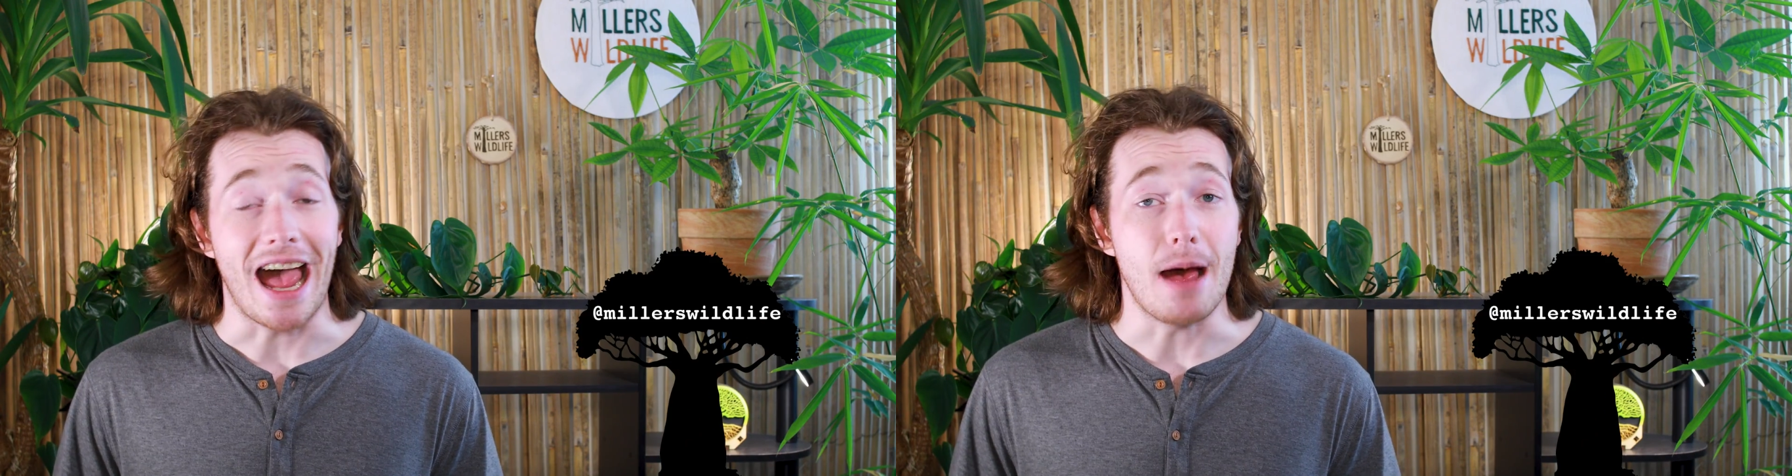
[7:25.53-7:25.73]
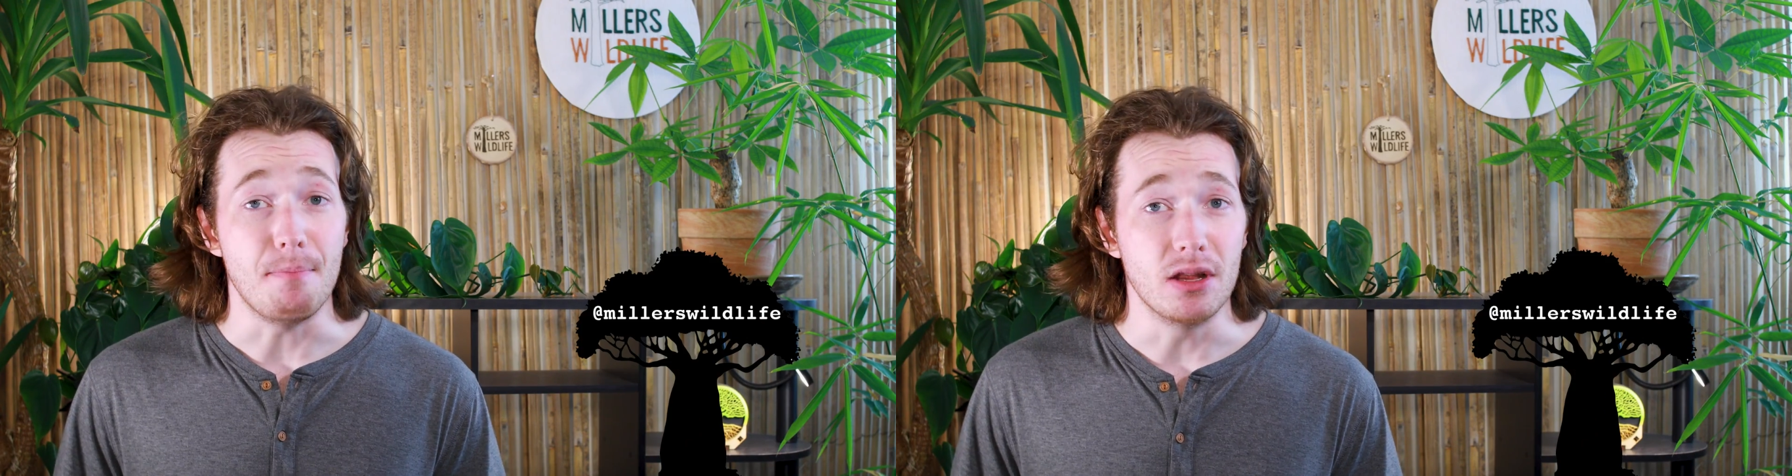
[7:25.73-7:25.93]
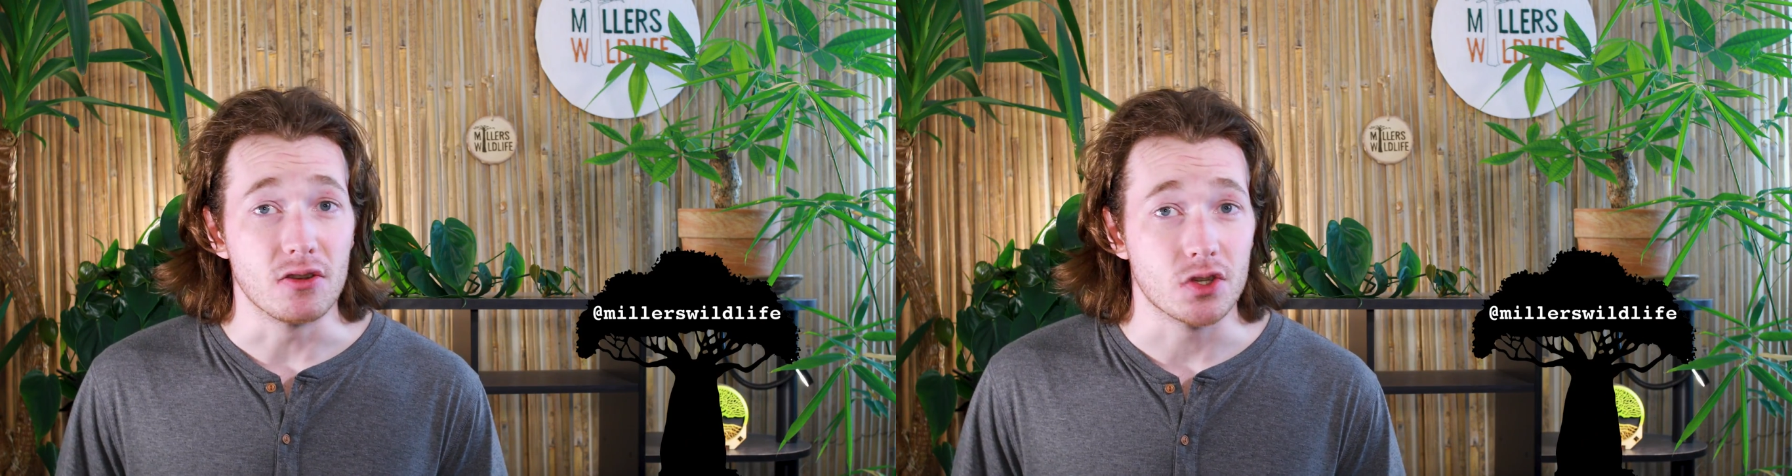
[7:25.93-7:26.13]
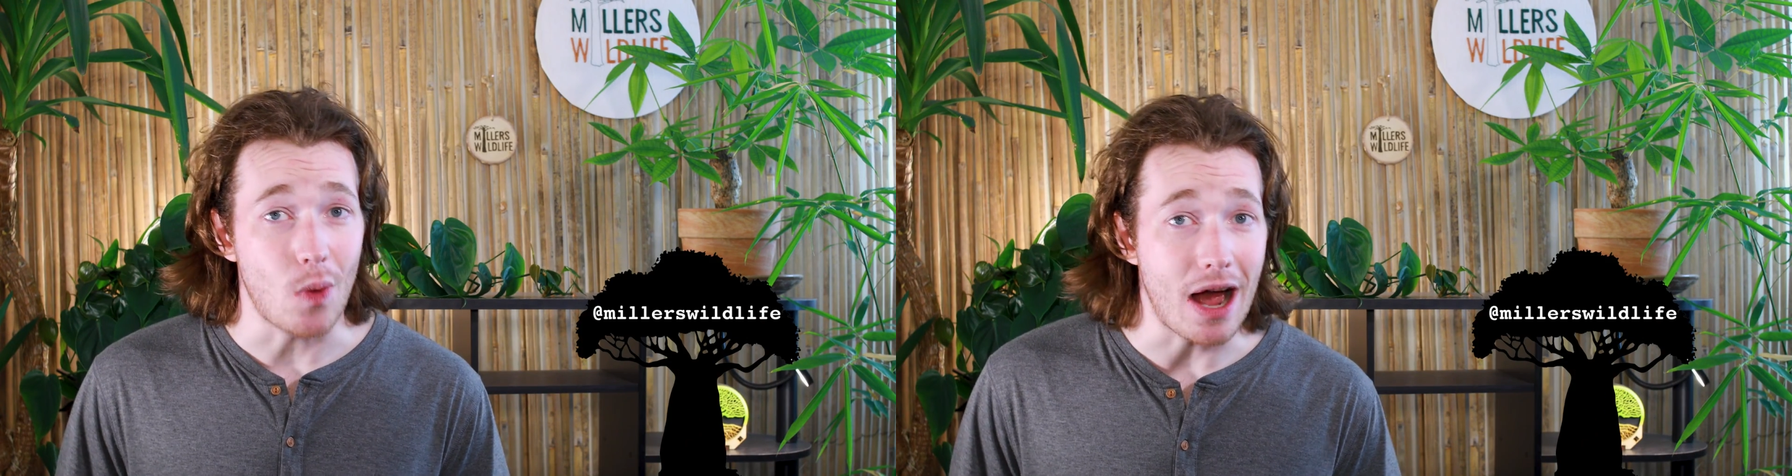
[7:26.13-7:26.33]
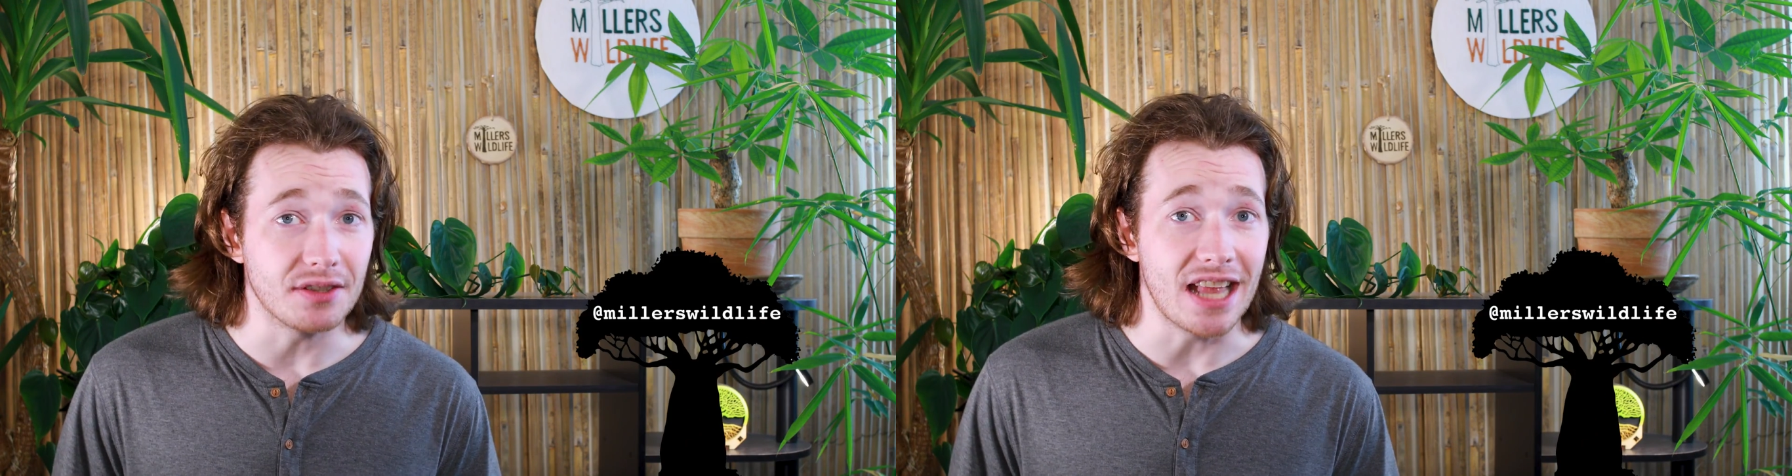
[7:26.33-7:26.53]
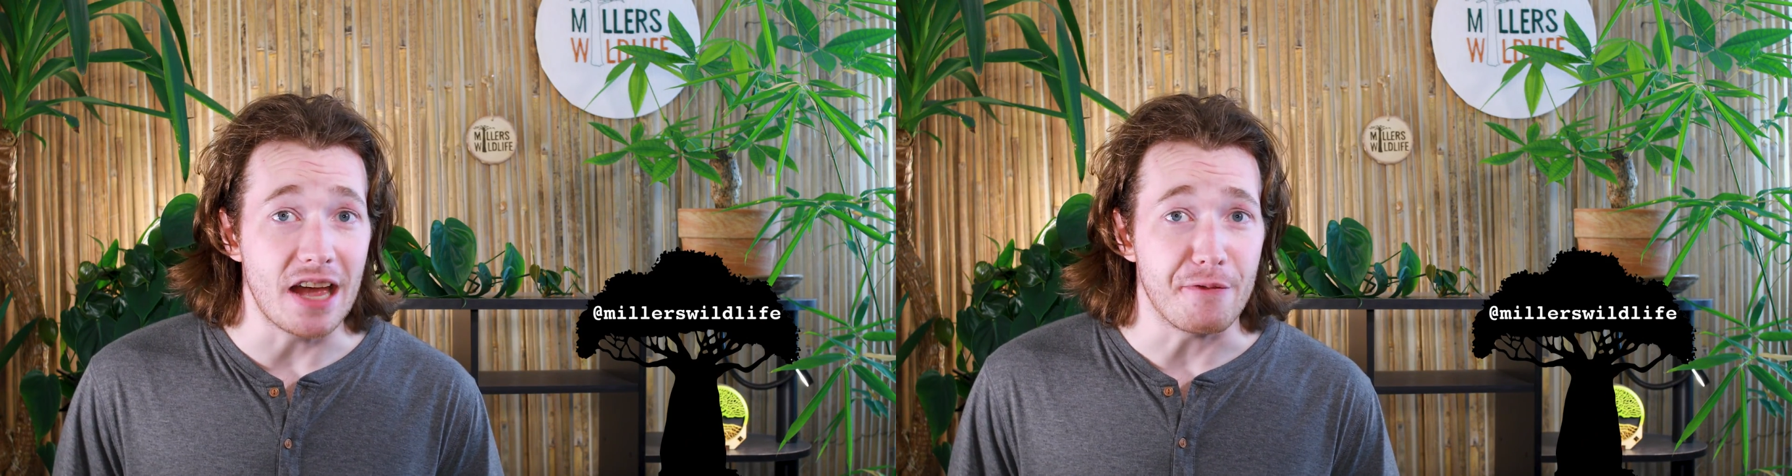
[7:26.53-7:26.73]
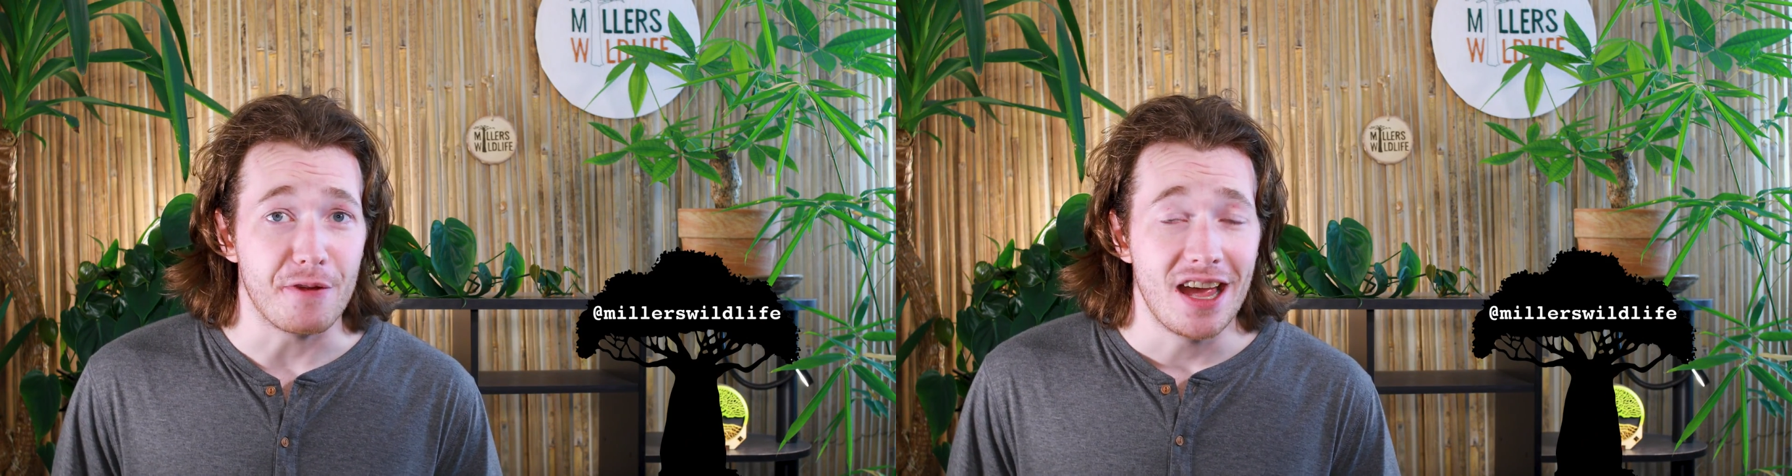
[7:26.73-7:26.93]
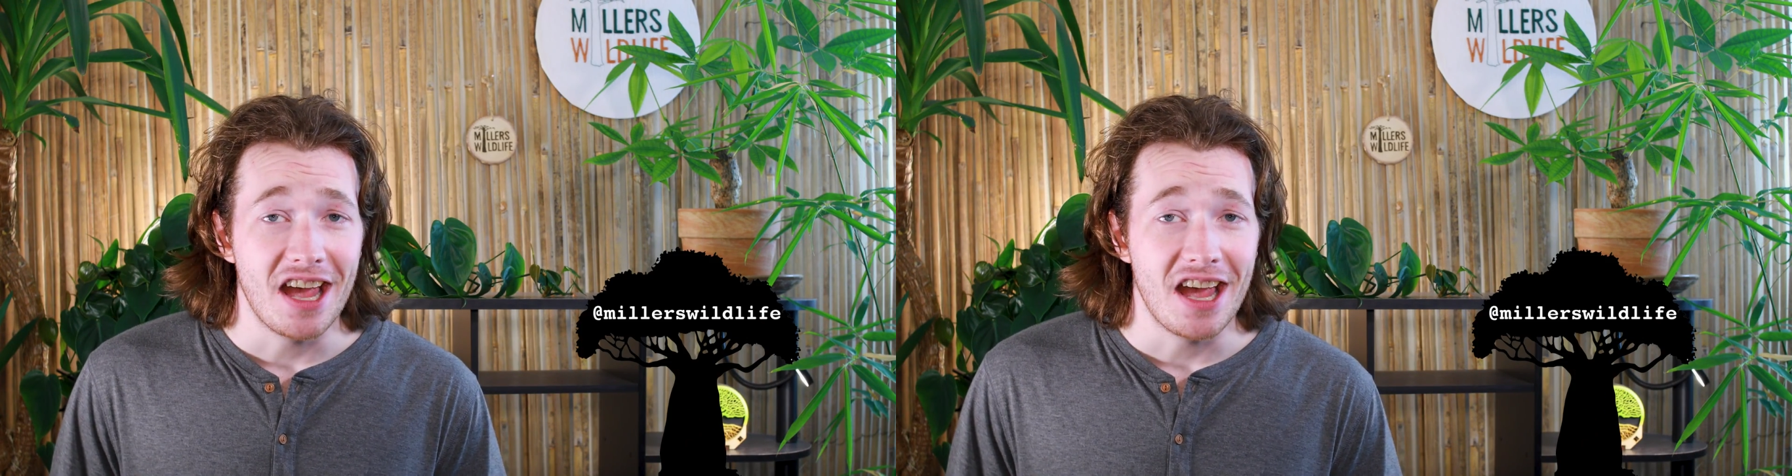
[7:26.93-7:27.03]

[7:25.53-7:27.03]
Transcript: at Miller's Wildlife,